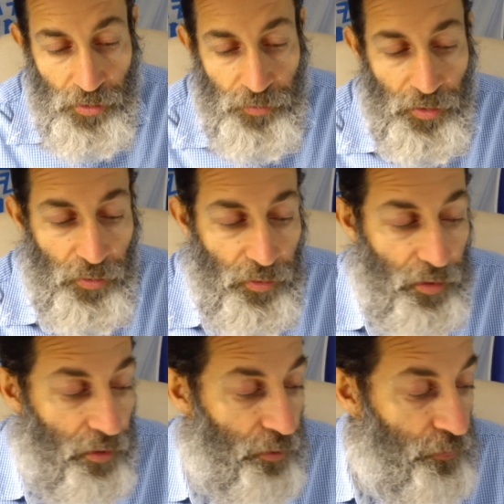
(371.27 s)
if they're
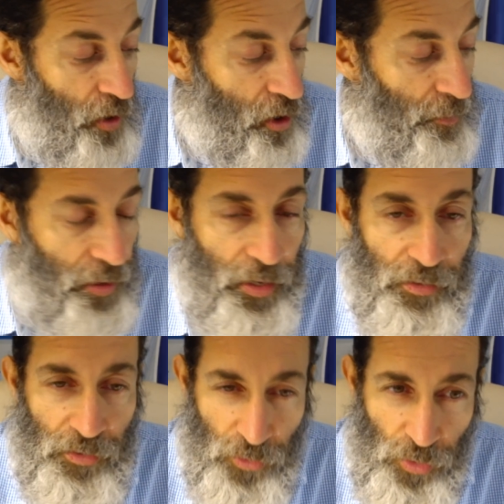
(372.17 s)
near a farm that's
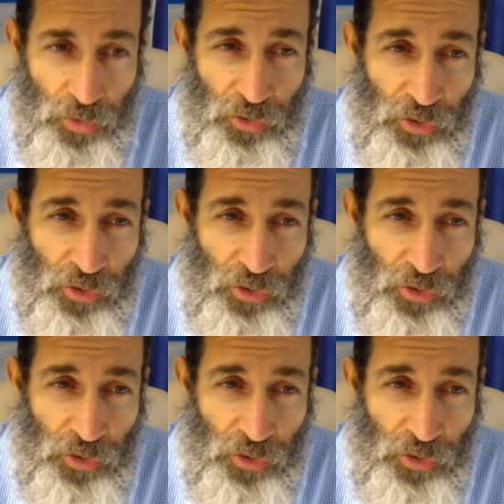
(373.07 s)
using